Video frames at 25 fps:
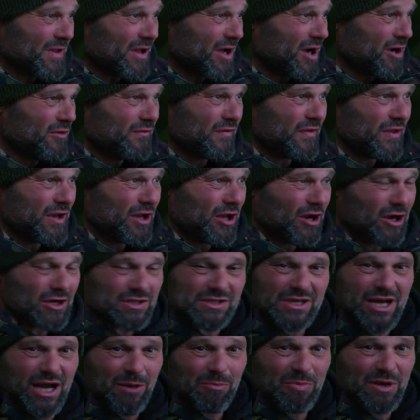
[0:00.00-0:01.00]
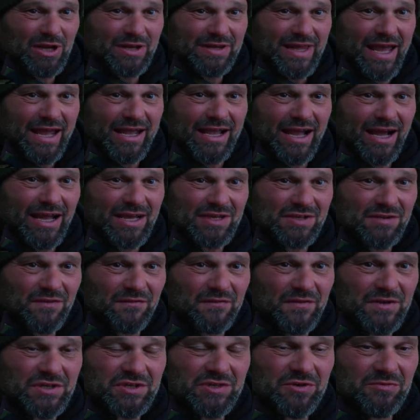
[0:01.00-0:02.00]
Over the last couple of decades, I've
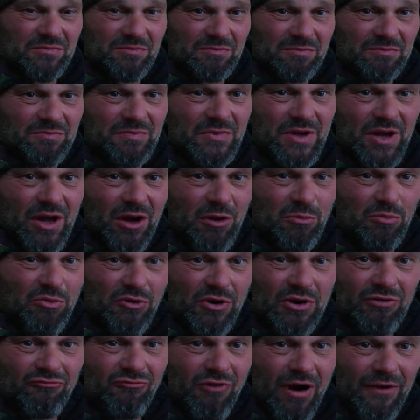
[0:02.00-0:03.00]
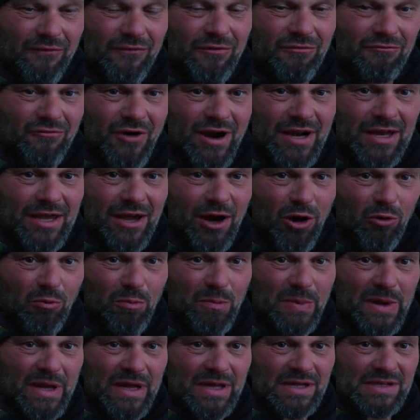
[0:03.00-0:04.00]
fished some pretty rough and ready
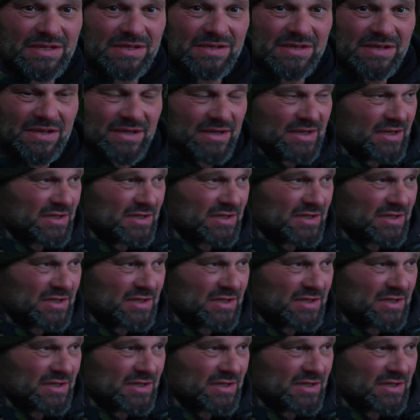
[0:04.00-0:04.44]
old pits,